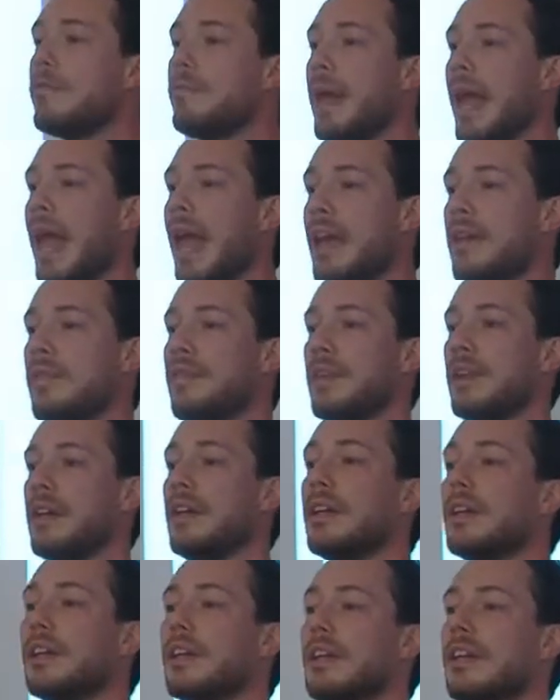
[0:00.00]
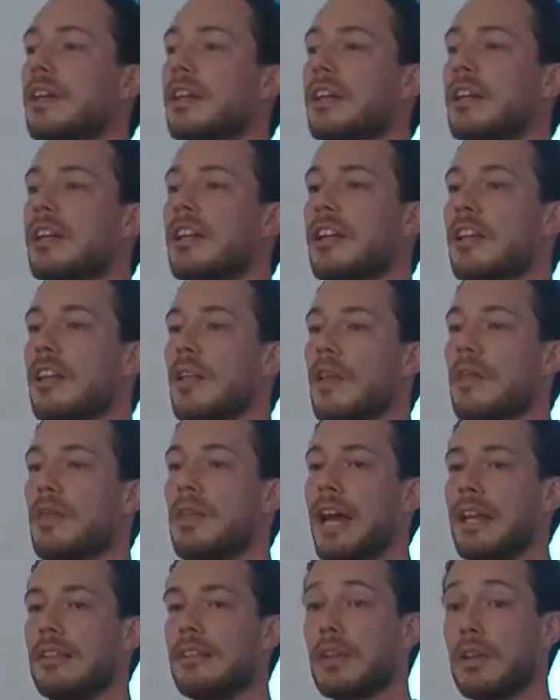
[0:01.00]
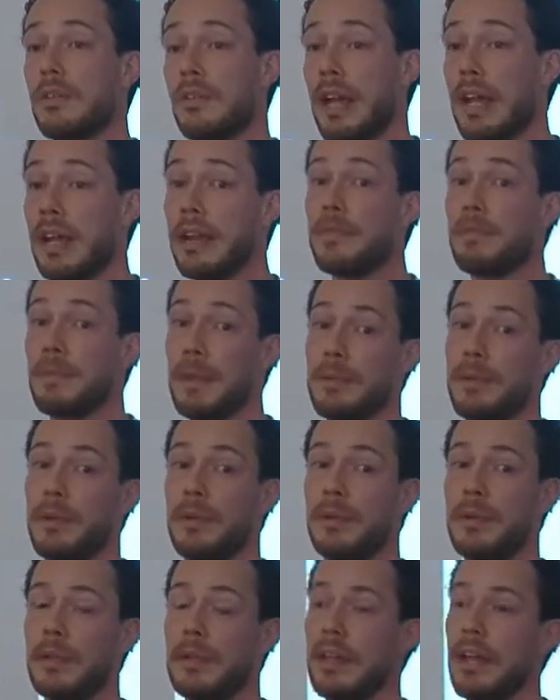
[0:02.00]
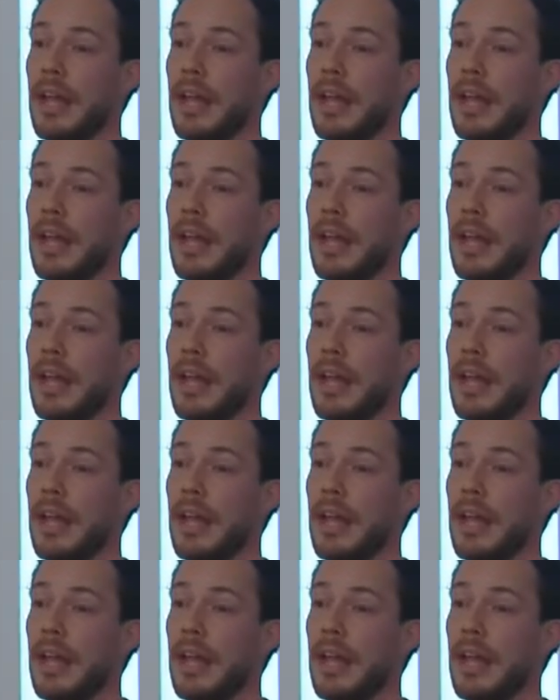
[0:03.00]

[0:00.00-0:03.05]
of behavior that creative people